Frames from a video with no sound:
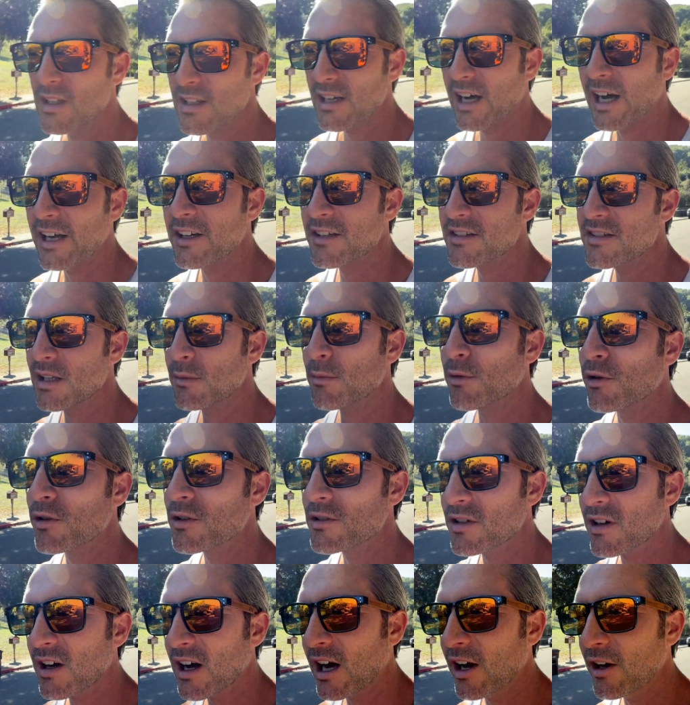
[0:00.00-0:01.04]
Kind of similar
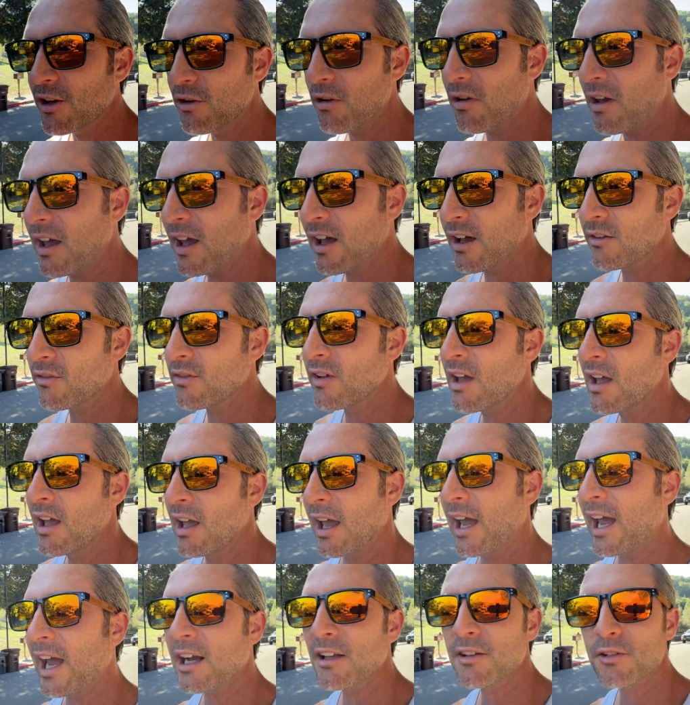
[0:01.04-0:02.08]
to how you have
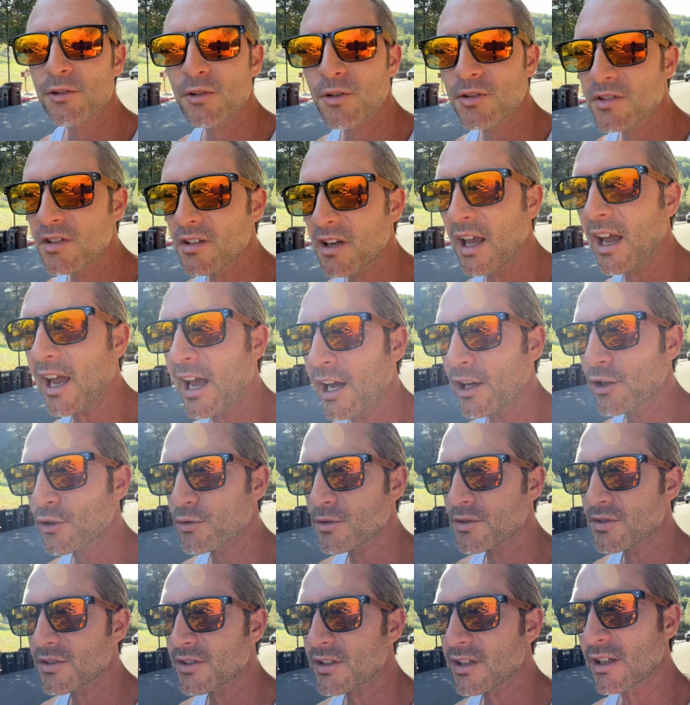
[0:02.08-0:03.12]
actors and
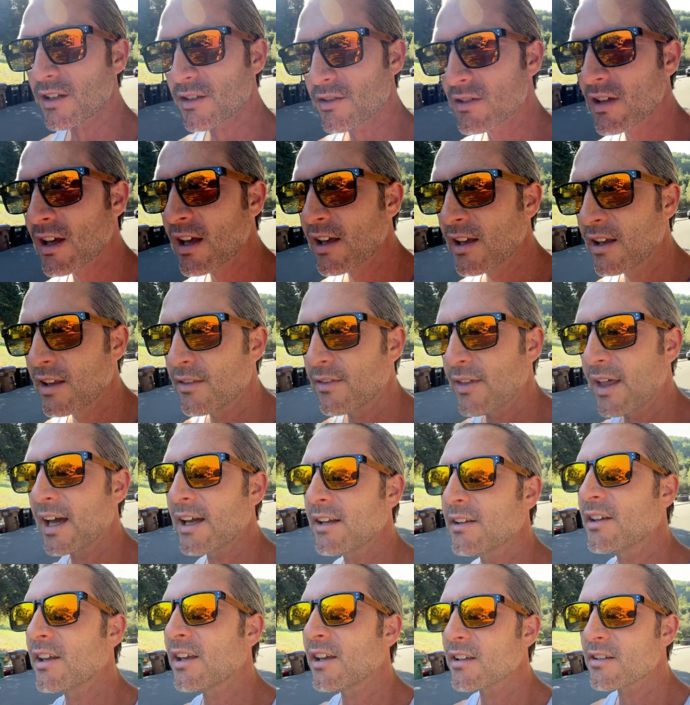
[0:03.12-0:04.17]
actresses
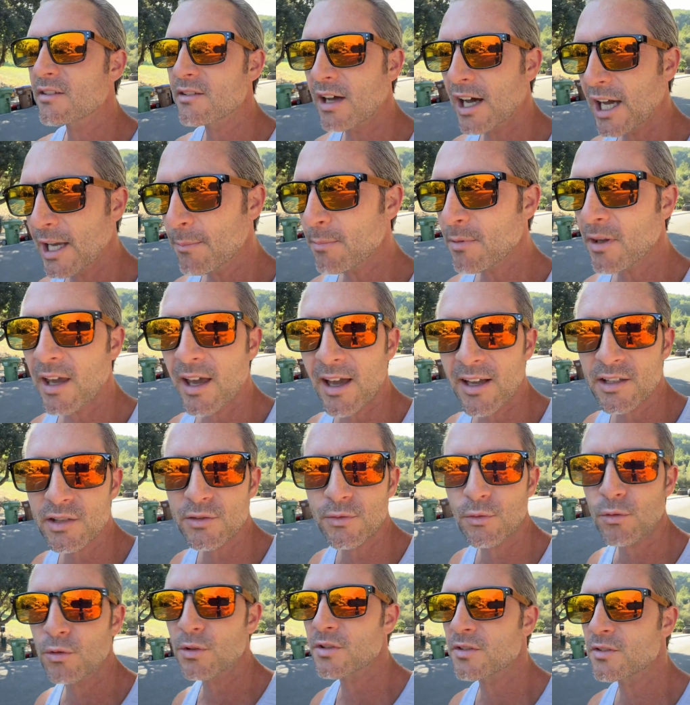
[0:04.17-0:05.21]
that get typecast
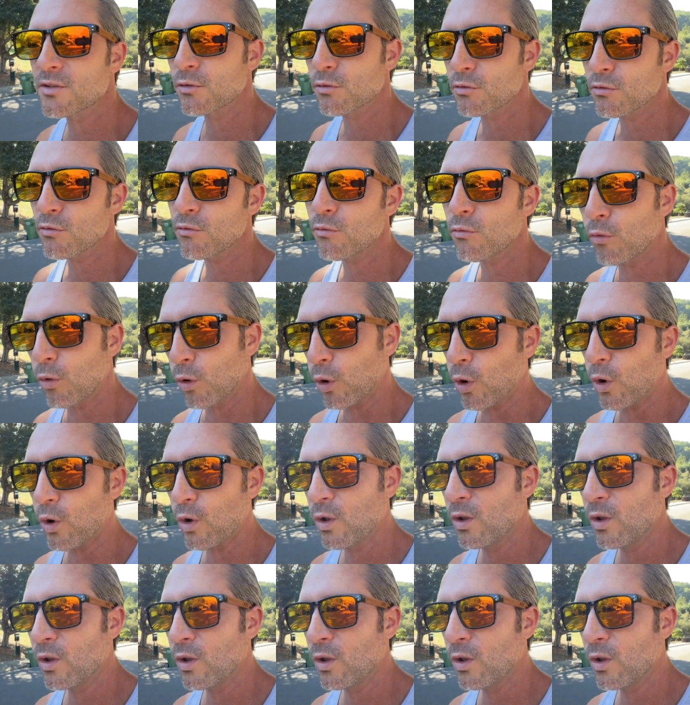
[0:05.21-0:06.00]
for a certain role.